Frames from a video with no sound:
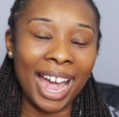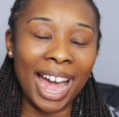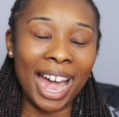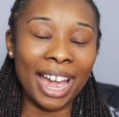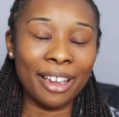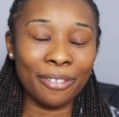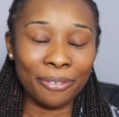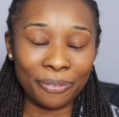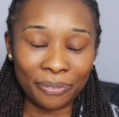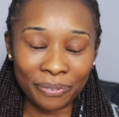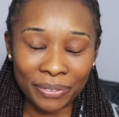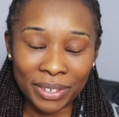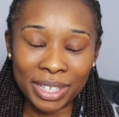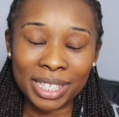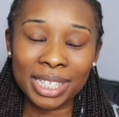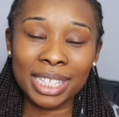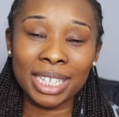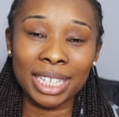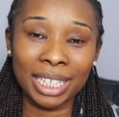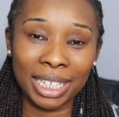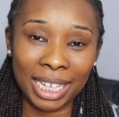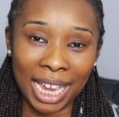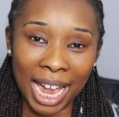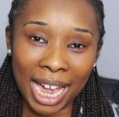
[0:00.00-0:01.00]
I
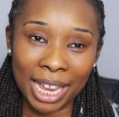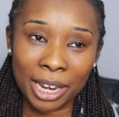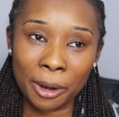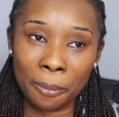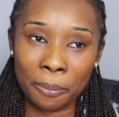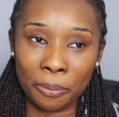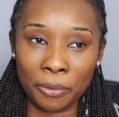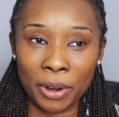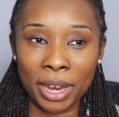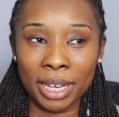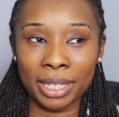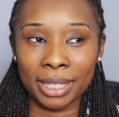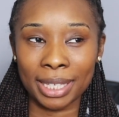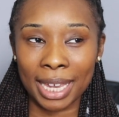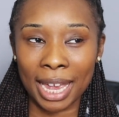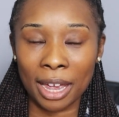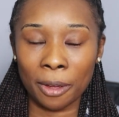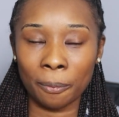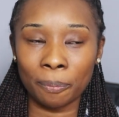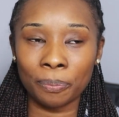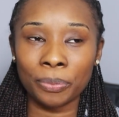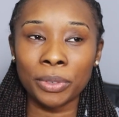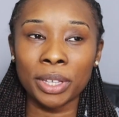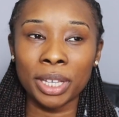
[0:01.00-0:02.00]
physically had a
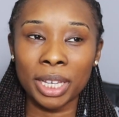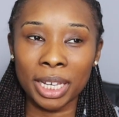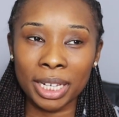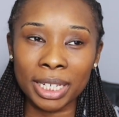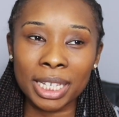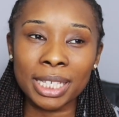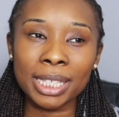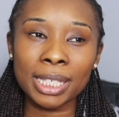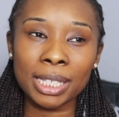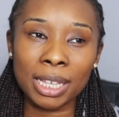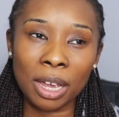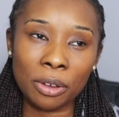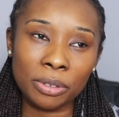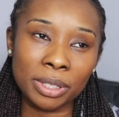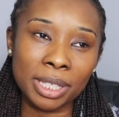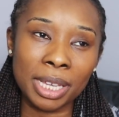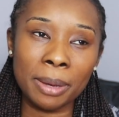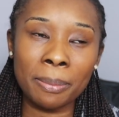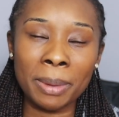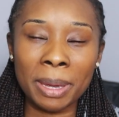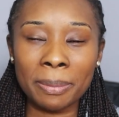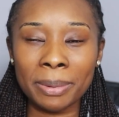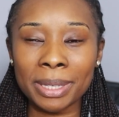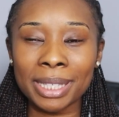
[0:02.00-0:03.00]
breakdown, and this is, I'll
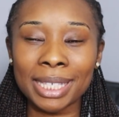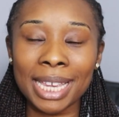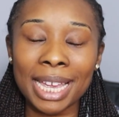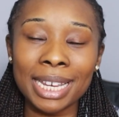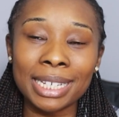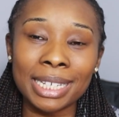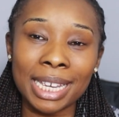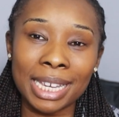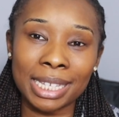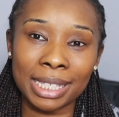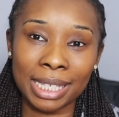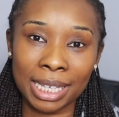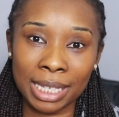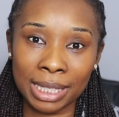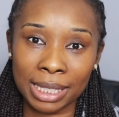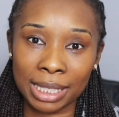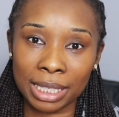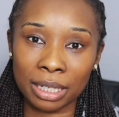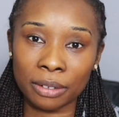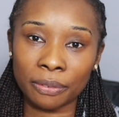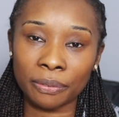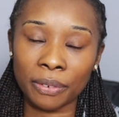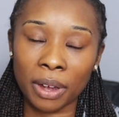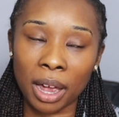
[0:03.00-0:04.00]
say, maybe ten days
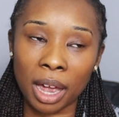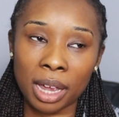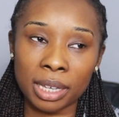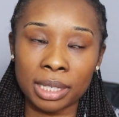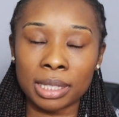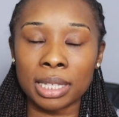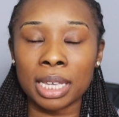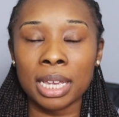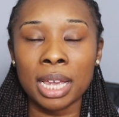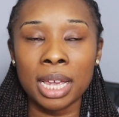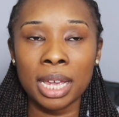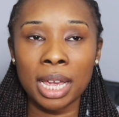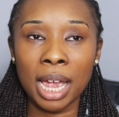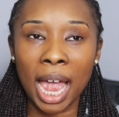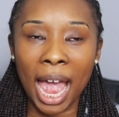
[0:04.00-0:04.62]
into the fast.